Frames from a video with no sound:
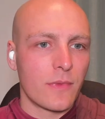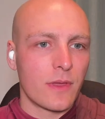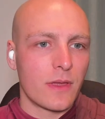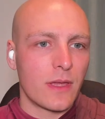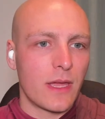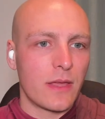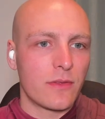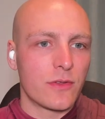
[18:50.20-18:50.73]

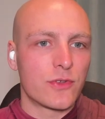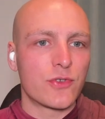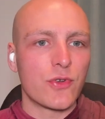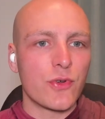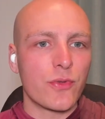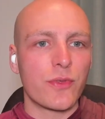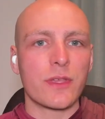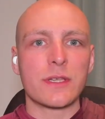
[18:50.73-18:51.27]
Okay? The
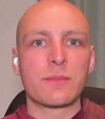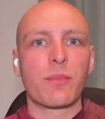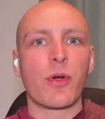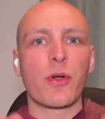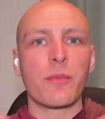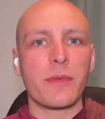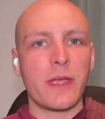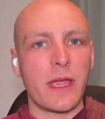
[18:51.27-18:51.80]
truth is
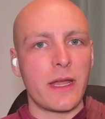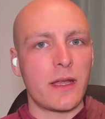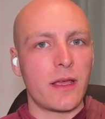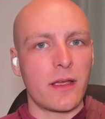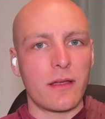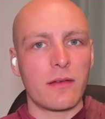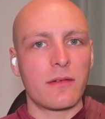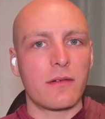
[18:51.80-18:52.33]

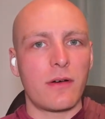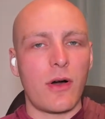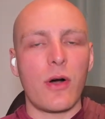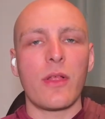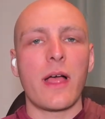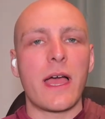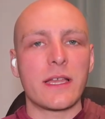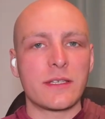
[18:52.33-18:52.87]
permeating
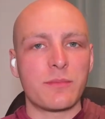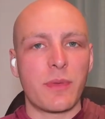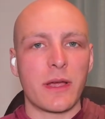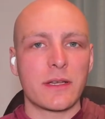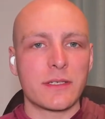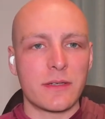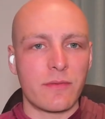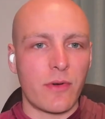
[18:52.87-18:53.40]
all
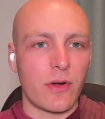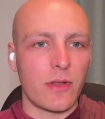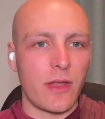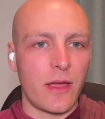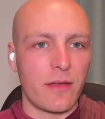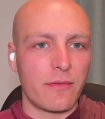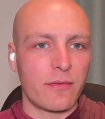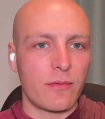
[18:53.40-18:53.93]
aspects of our
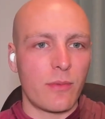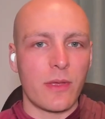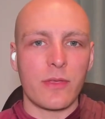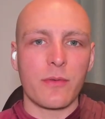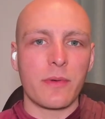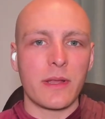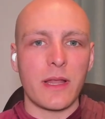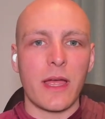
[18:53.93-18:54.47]
life, whether
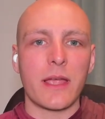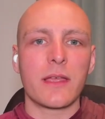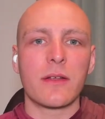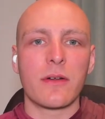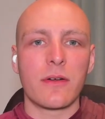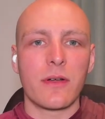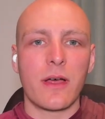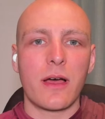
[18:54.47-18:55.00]
we like it
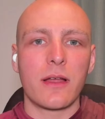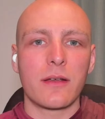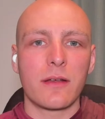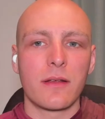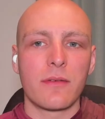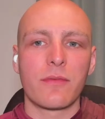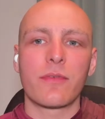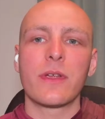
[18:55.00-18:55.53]
or not.
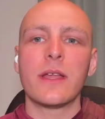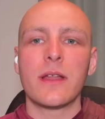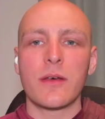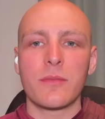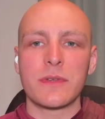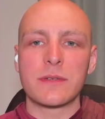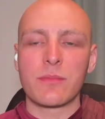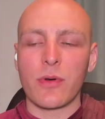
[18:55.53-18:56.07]

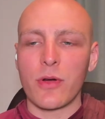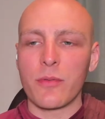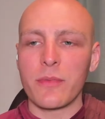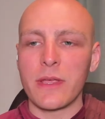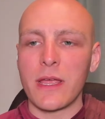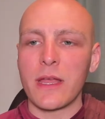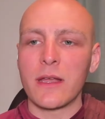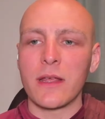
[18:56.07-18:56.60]
Freedom is
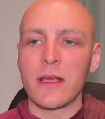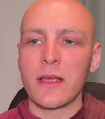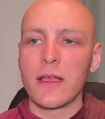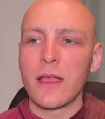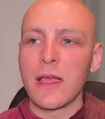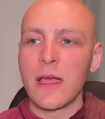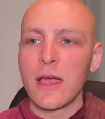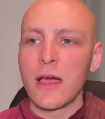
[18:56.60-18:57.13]
permeating
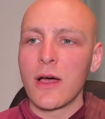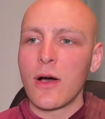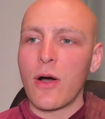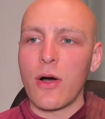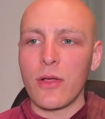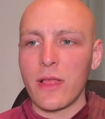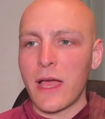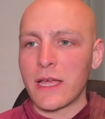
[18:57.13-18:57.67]

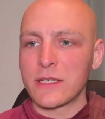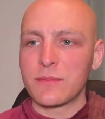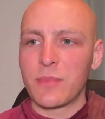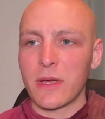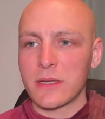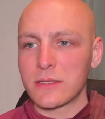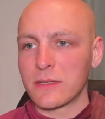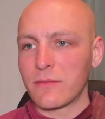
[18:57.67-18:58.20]
all
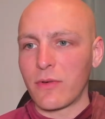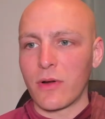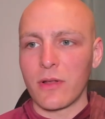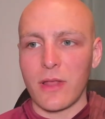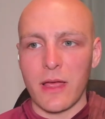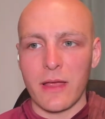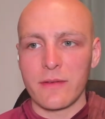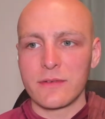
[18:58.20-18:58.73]
aspects of our
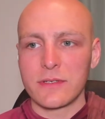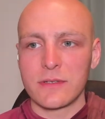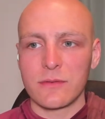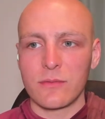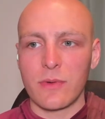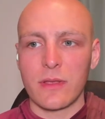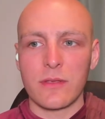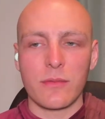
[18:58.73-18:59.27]
lives,
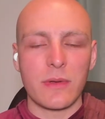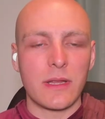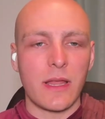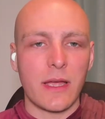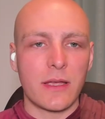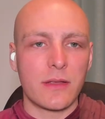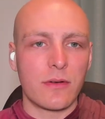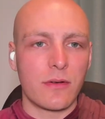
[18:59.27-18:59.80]
whether we like it or